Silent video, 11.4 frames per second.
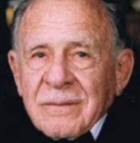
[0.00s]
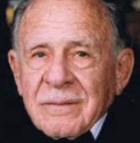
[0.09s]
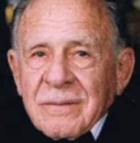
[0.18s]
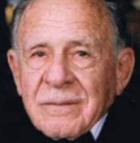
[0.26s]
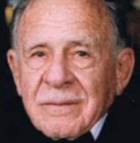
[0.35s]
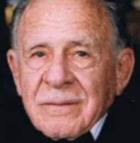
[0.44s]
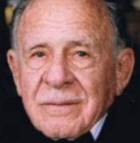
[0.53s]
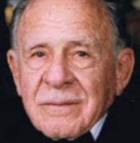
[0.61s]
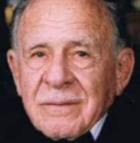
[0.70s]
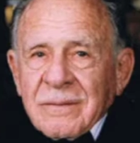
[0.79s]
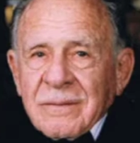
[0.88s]

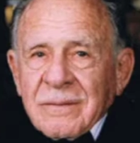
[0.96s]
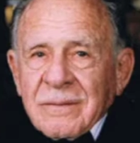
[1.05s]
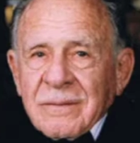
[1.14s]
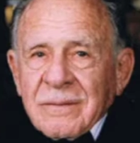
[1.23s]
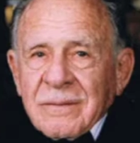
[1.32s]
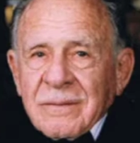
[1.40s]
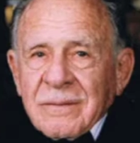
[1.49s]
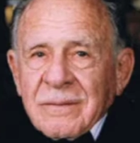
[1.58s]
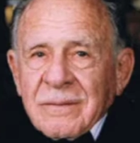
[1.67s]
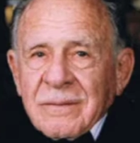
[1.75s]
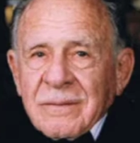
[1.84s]

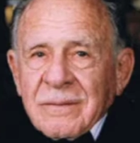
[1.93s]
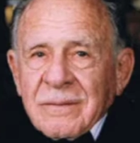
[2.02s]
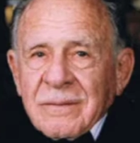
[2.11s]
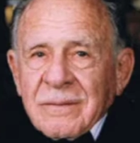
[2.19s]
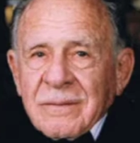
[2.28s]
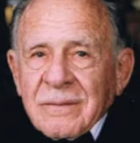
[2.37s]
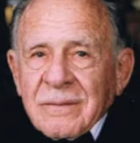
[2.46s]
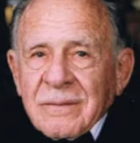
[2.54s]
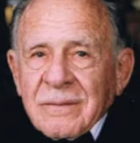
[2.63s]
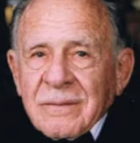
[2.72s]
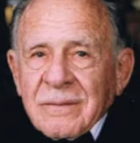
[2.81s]

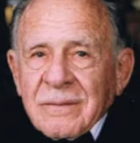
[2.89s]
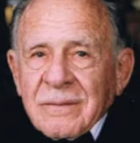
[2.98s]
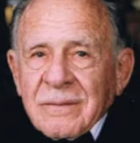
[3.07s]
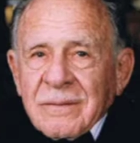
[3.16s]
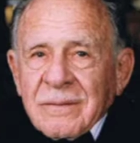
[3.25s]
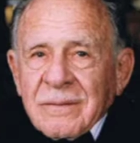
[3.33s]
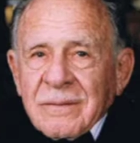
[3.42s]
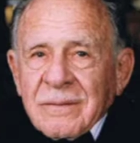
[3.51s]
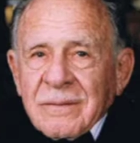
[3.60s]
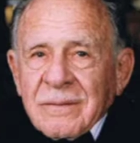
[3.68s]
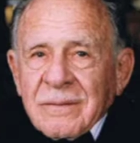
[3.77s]

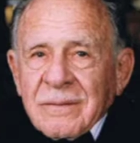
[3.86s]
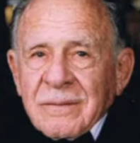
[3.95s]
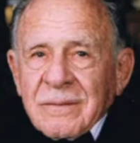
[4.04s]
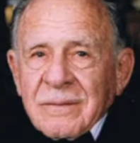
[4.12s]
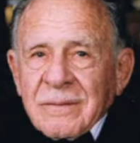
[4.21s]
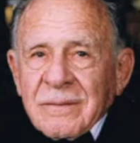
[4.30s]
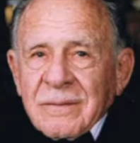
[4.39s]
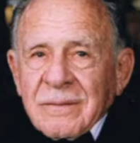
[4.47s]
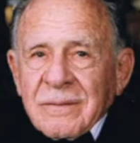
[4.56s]
[no speech]